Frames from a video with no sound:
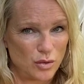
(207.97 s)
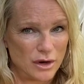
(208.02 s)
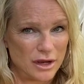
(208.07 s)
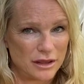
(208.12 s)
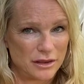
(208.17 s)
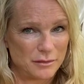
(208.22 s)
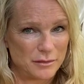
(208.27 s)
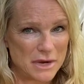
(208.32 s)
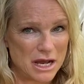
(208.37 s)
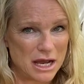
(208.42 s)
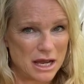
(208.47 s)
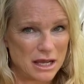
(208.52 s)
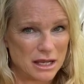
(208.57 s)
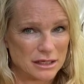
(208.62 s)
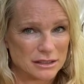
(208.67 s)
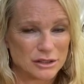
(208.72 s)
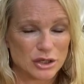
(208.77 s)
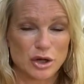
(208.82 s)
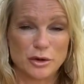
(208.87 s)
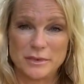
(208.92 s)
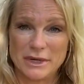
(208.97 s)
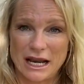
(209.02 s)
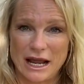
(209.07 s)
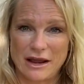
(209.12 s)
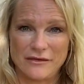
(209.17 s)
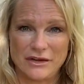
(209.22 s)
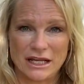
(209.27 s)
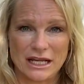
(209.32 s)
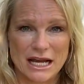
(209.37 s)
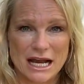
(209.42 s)
with my scuba
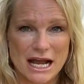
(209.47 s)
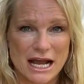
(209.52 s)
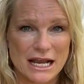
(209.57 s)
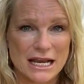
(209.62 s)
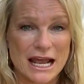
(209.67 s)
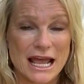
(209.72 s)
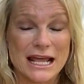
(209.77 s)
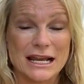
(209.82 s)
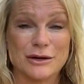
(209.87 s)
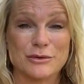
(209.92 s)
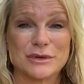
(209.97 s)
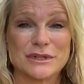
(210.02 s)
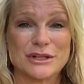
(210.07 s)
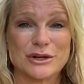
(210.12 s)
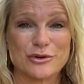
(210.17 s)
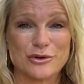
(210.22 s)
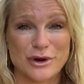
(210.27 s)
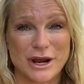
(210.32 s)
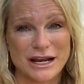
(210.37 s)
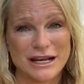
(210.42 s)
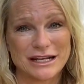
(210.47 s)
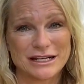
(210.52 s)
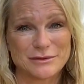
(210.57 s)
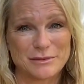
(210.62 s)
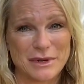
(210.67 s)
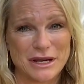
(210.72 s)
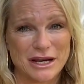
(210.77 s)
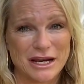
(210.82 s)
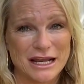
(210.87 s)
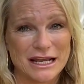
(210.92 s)
diving guide, and it was a great
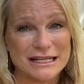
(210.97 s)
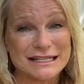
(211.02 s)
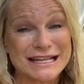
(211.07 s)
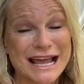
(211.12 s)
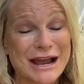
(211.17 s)
experience.